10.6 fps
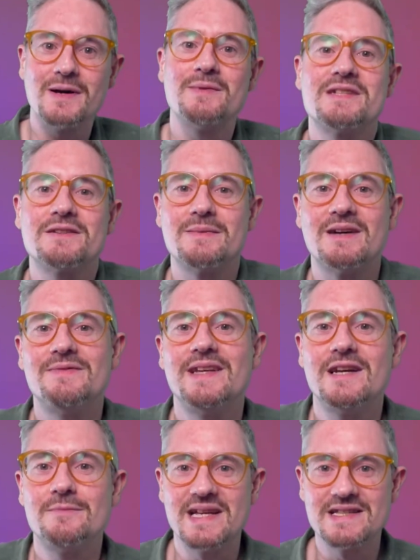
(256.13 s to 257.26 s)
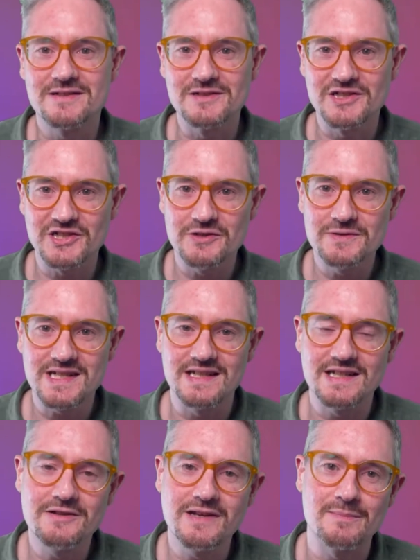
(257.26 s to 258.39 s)
where we talk about Video Pencil, Shoot
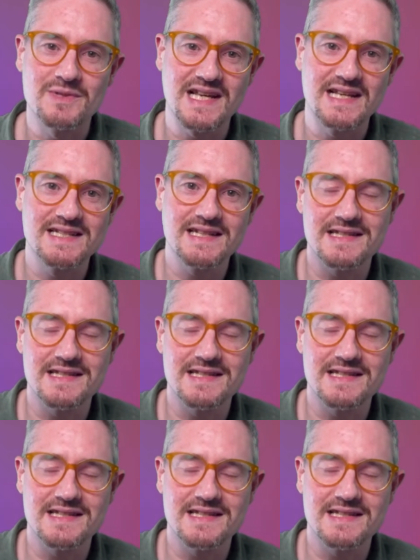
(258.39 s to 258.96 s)
and CueCam Presenter.